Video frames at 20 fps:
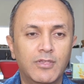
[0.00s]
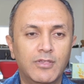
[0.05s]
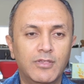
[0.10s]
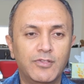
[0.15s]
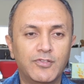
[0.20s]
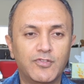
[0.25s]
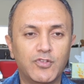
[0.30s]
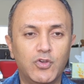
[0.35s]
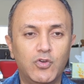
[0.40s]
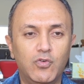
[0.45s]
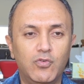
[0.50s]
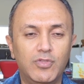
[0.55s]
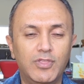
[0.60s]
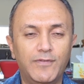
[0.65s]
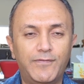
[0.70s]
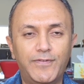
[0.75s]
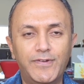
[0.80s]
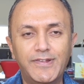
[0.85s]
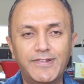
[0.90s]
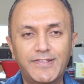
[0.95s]
So the
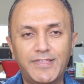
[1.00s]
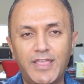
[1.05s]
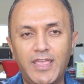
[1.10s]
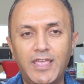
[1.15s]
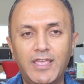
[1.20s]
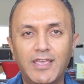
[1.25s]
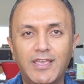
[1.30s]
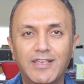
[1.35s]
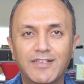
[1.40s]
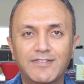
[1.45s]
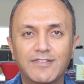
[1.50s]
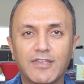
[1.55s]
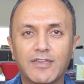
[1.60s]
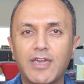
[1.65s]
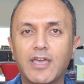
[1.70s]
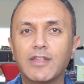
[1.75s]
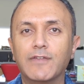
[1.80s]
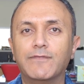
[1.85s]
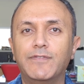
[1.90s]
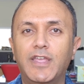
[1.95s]
first thing is the
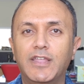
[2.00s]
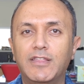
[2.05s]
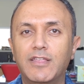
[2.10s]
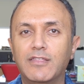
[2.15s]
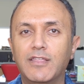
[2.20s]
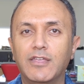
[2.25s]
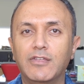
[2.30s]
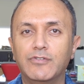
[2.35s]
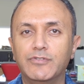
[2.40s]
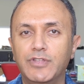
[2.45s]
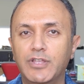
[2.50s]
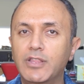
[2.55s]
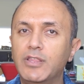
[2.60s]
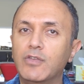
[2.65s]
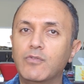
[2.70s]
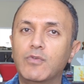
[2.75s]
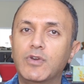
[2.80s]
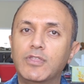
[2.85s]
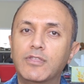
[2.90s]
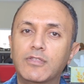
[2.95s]
kind of data that you're
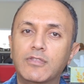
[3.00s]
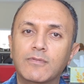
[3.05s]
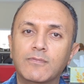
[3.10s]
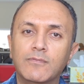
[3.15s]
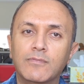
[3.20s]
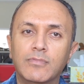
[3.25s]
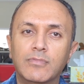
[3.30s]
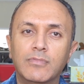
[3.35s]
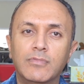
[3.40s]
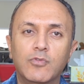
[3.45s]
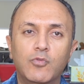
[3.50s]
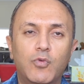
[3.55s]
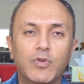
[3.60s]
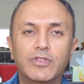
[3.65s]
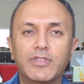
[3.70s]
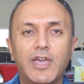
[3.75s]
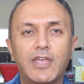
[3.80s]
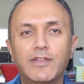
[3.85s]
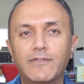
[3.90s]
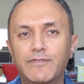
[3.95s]
dealing with.
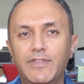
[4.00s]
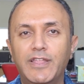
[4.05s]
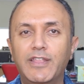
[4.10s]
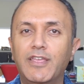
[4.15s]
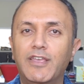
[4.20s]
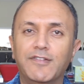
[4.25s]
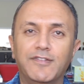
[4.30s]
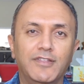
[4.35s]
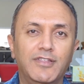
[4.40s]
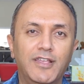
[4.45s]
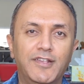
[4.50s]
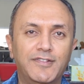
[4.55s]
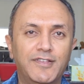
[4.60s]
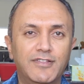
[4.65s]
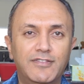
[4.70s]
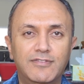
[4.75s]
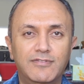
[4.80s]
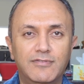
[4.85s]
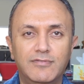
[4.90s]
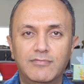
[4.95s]
What kind of data is it? Is
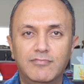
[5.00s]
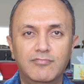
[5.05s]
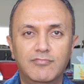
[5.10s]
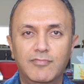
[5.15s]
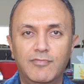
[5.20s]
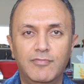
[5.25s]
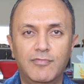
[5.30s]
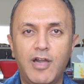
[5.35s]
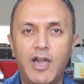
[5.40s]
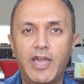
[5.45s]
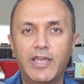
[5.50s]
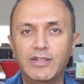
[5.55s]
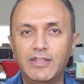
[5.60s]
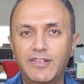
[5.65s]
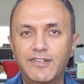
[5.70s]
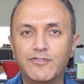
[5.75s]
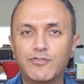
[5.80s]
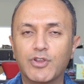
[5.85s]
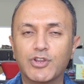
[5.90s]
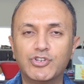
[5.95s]
it
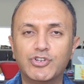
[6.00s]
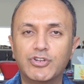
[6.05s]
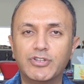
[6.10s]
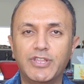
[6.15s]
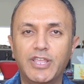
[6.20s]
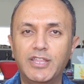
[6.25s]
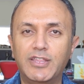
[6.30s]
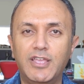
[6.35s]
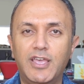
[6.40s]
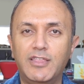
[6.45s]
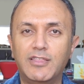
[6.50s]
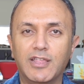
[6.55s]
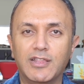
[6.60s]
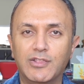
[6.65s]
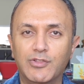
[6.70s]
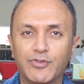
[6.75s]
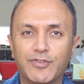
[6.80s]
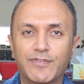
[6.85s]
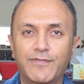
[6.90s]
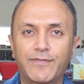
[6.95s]
highly structured data that
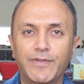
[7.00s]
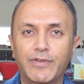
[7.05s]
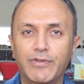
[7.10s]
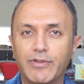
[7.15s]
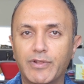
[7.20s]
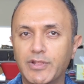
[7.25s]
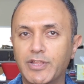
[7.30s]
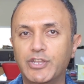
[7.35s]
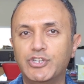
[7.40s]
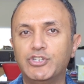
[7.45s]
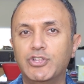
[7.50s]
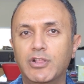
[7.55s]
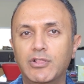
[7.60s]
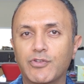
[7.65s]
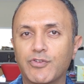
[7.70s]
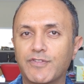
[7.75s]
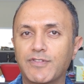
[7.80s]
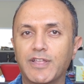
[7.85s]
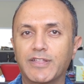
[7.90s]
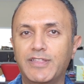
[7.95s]
looks very relational,
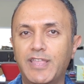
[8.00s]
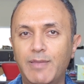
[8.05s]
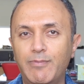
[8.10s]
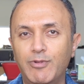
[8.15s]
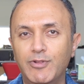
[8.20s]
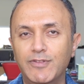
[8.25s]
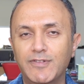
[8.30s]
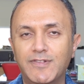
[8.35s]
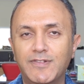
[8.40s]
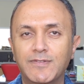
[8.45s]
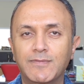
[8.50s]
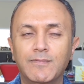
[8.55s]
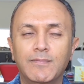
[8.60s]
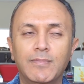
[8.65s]
looks like tables?